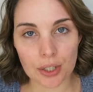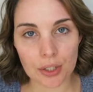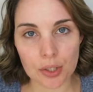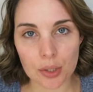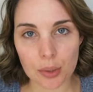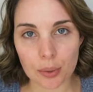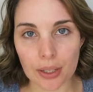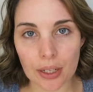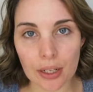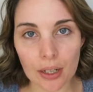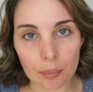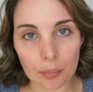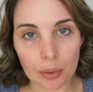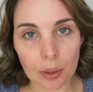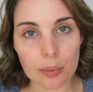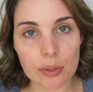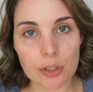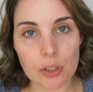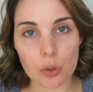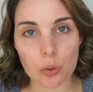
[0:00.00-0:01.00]
into it. I'm gonna
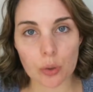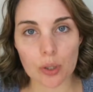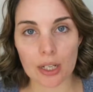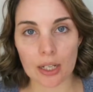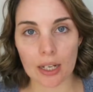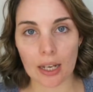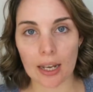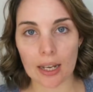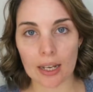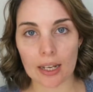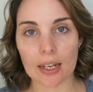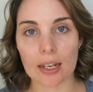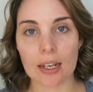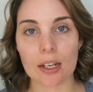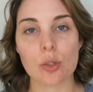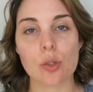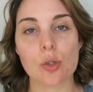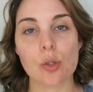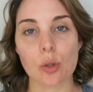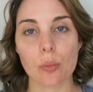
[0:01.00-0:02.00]
be doing
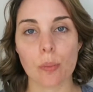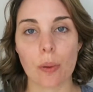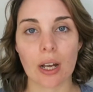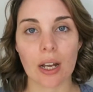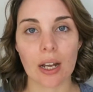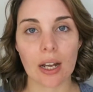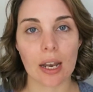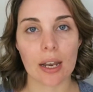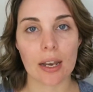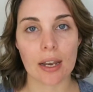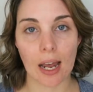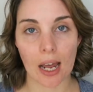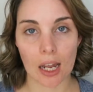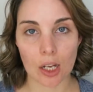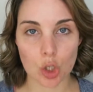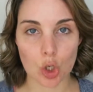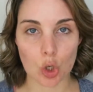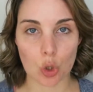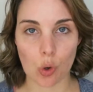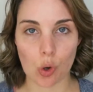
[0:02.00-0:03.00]
a super
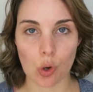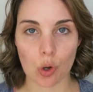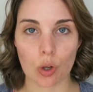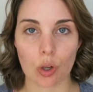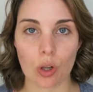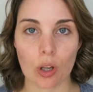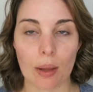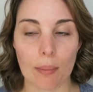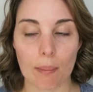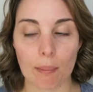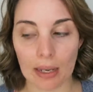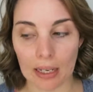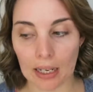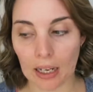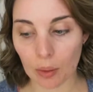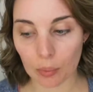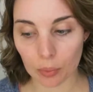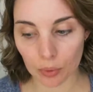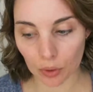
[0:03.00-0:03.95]
natural makeup